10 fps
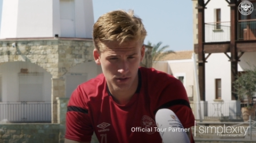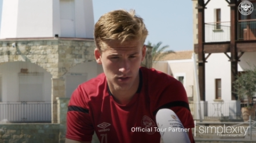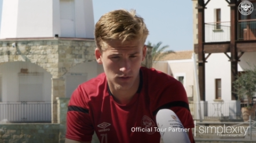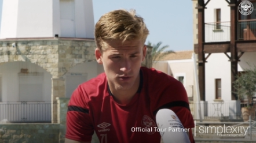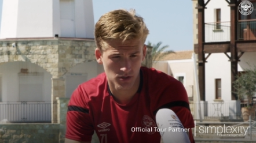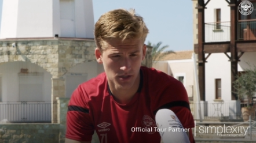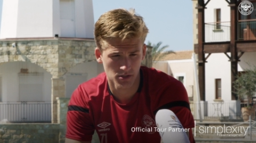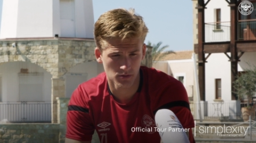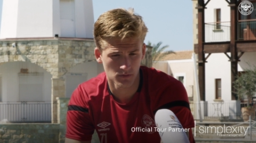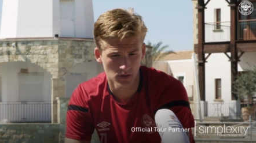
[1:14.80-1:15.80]
so it was
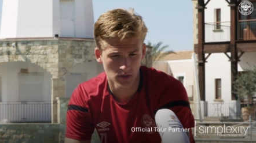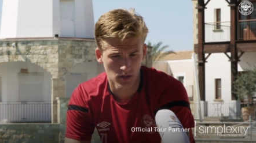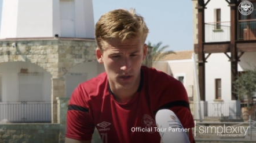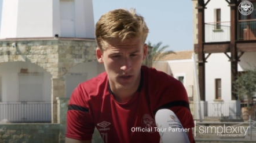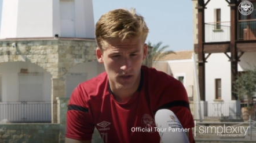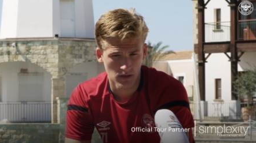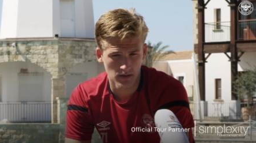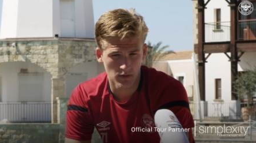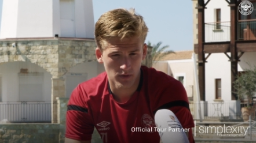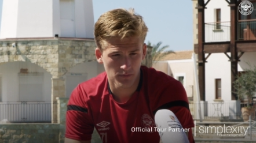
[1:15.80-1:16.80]
nice to
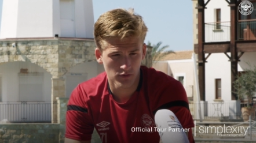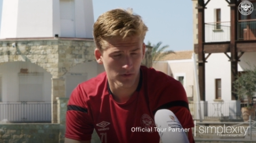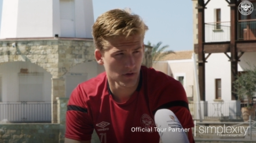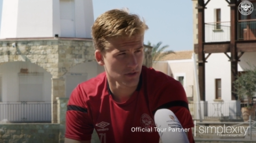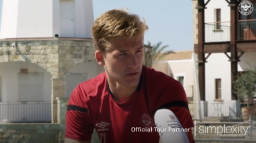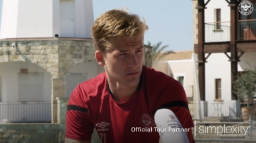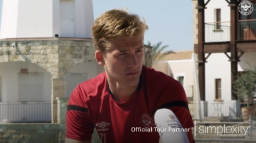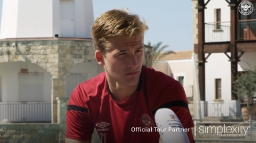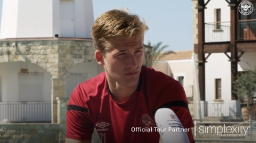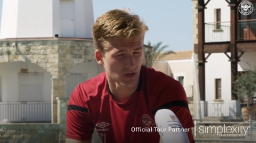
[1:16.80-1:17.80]
that we're proving us
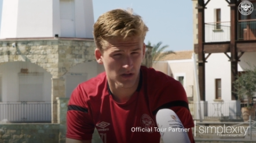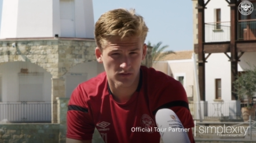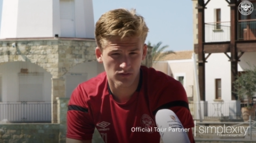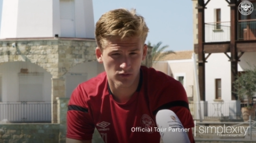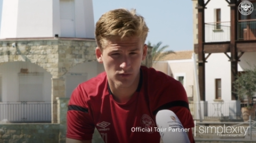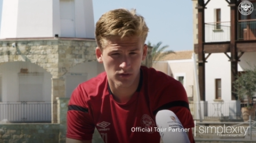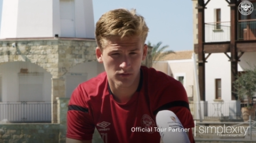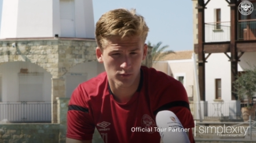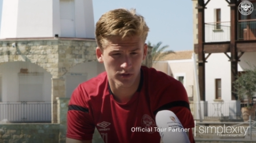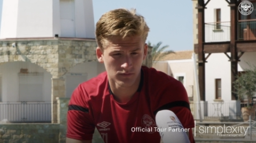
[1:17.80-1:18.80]
and get 2
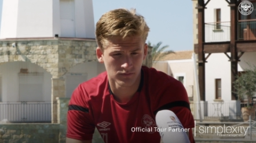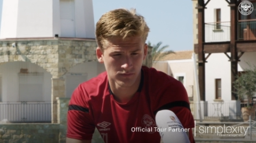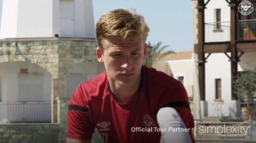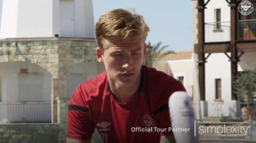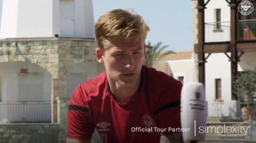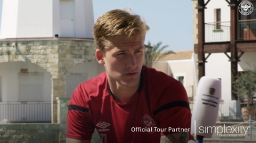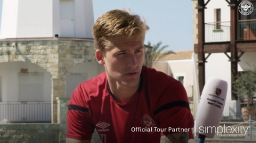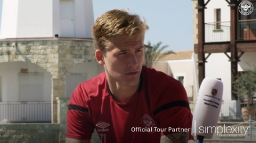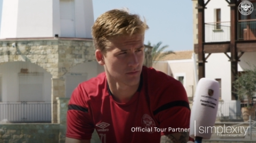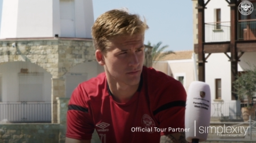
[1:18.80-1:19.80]
1 win. So it's
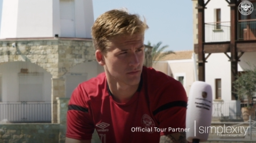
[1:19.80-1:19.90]
good.